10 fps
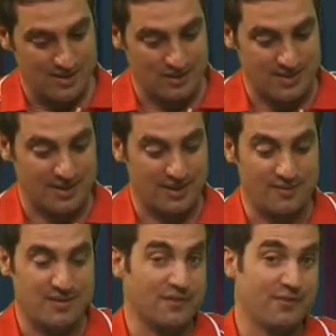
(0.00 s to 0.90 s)
also
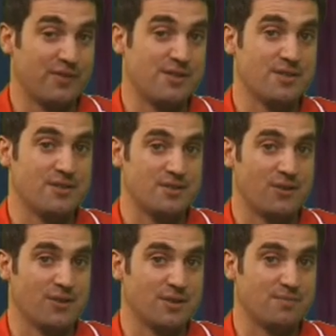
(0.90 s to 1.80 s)
give sufficient
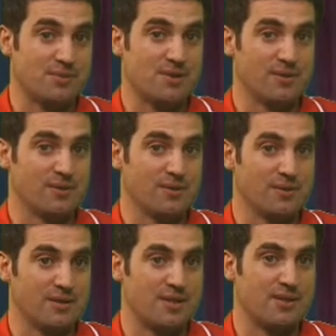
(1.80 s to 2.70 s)
time to
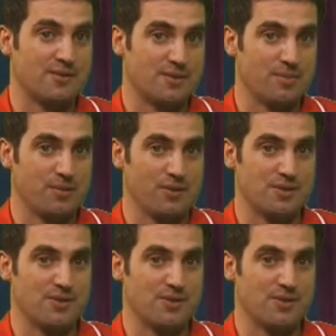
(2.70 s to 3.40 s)
the tenderers to price the